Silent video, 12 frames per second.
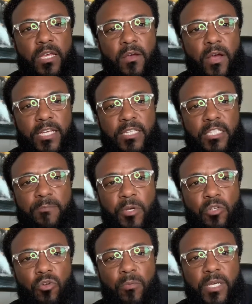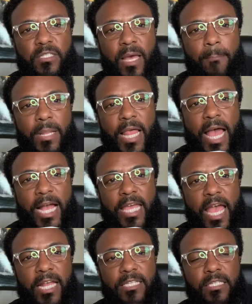I say spiritual because that black
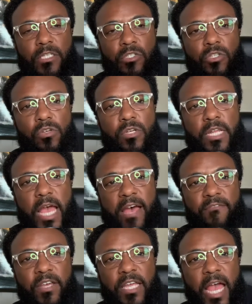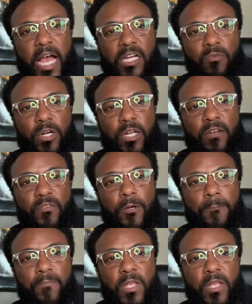cat is there, so you could have a cat or whatever,